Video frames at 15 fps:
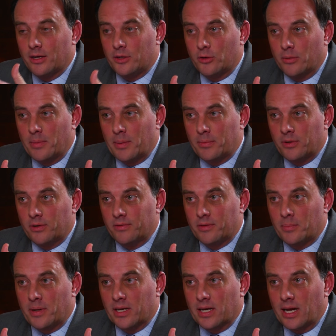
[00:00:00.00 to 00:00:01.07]
You're a member of
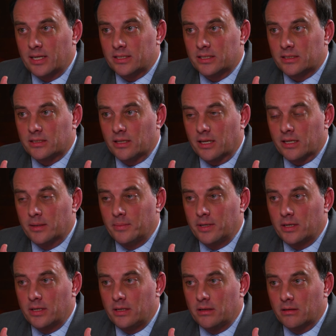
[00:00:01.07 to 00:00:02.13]
the Benghazi Select
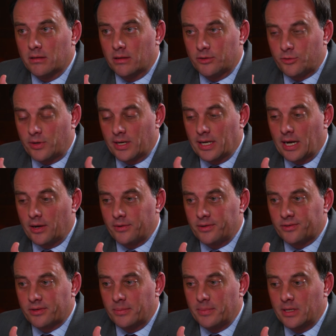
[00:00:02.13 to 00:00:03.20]
Committee, Trey
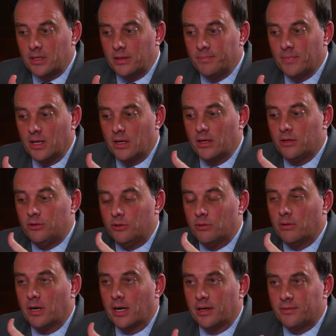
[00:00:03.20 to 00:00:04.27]
Gowdy's committee.
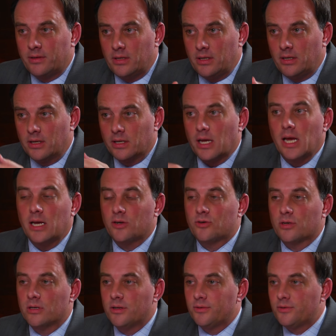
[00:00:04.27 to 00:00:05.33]
You had the
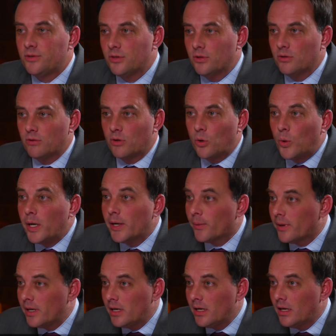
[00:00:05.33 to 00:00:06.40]
occasion to
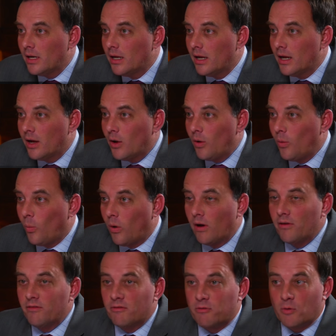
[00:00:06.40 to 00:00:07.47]
query
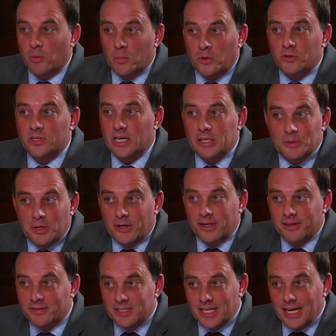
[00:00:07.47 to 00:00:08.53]
one former
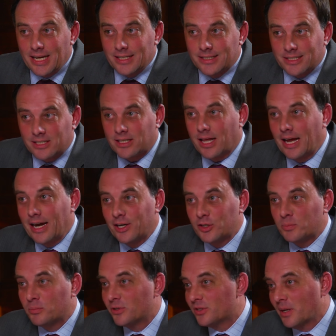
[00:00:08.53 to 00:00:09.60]
Secretary of State /
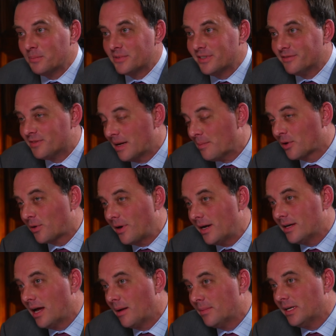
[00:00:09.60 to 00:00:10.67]
presumptive
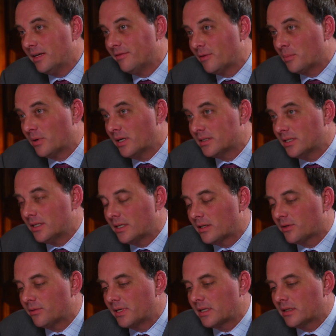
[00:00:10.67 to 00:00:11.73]
Democrat nominee for president,
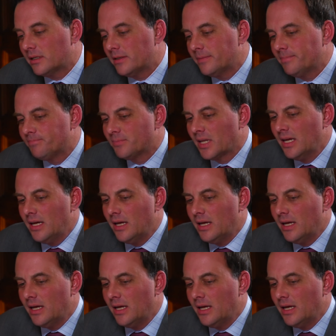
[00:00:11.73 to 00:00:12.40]
Hillary Clinton.